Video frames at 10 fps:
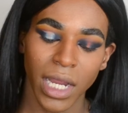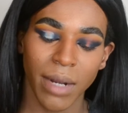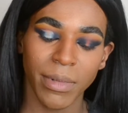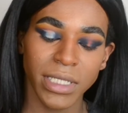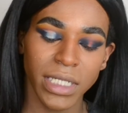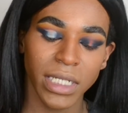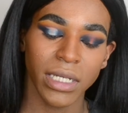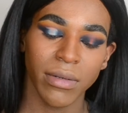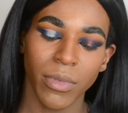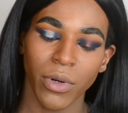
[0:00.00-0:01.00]
I'm gonna take
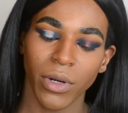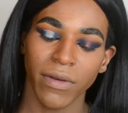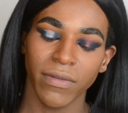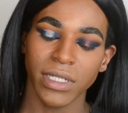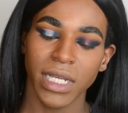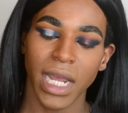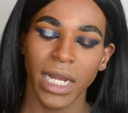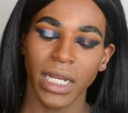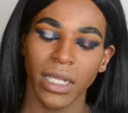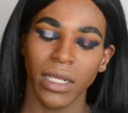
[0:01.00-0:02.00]
a more of a
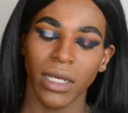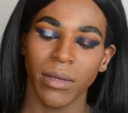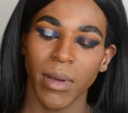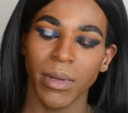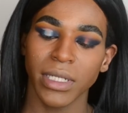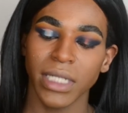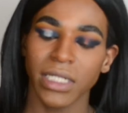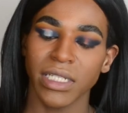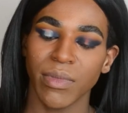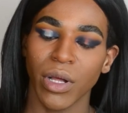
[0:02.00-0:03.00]
tiny, I'm gonna take a
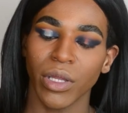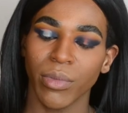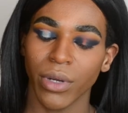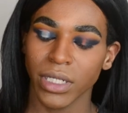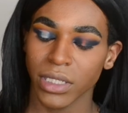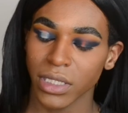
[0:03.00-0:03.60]
smaller brush.